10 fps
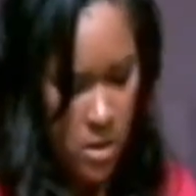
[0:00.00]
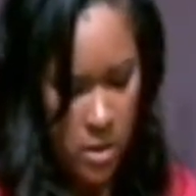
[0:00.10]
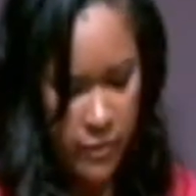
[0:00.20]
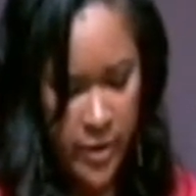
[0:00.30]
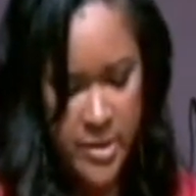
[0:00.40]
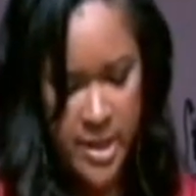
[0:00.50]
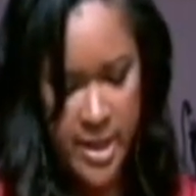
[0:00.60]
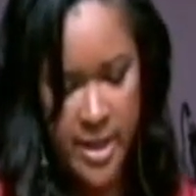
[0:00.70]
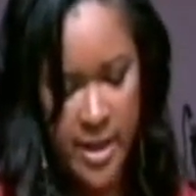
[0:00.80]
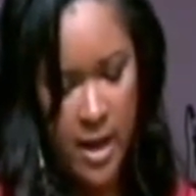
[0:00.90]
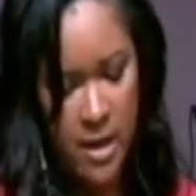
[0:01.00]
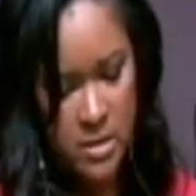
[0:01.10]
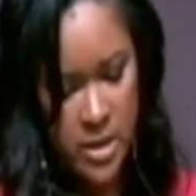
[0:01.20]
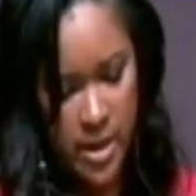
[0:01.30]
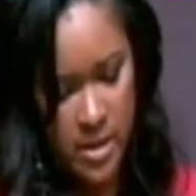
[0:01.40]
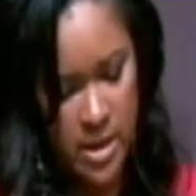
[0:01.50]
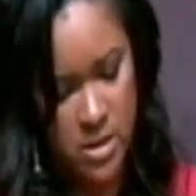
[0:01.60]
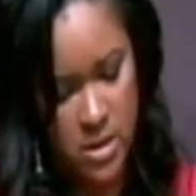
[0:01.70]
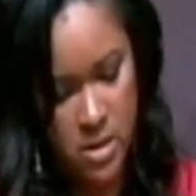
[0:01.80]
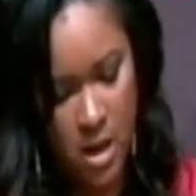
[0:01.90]
The first thing I'll share that
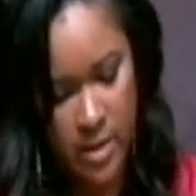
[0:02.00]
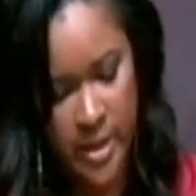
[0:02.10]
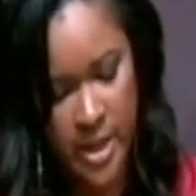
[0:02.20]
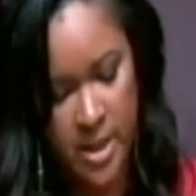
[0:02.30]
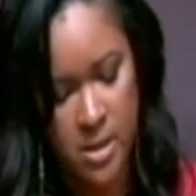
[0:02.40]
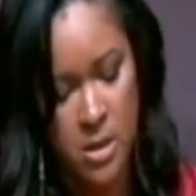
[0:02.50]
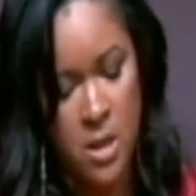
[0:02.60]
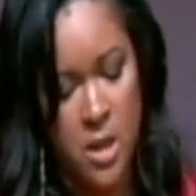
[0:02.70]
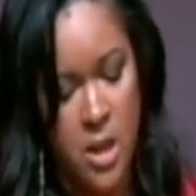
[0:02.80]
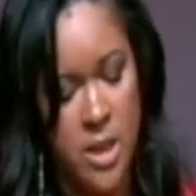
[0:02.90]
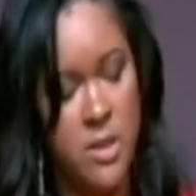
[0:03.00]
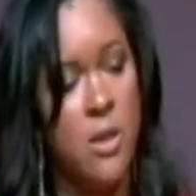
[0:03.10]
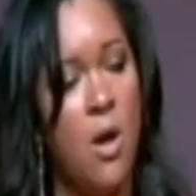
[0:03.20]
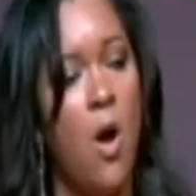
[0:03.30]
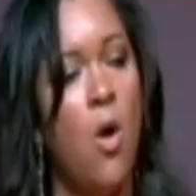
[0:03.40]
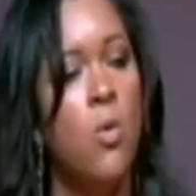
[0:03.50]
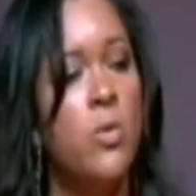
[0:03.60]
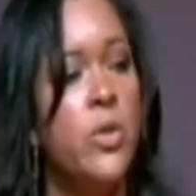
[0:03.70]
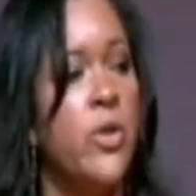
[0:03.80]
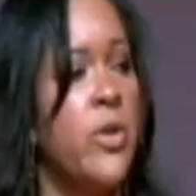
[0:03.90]
she taught me is to
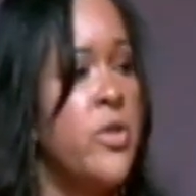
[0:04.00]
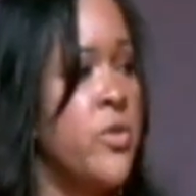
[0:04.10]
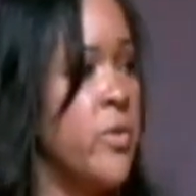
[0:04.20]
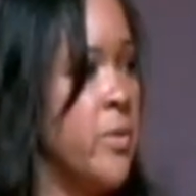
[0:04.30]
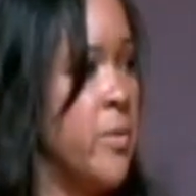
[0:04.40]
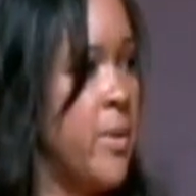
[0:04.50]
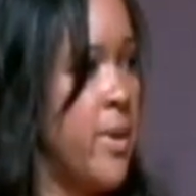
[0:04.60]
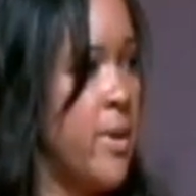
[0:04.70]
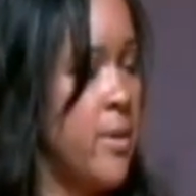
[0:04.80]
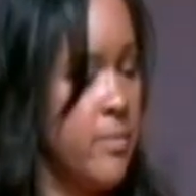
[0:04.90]
own your truth.